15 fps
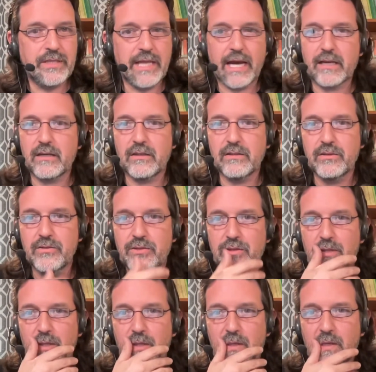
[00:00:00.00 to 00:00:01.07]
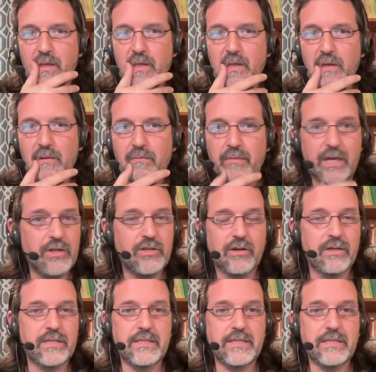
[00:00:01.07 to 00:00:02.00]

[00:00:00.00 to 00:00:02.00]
to that conclusion. Make sure it's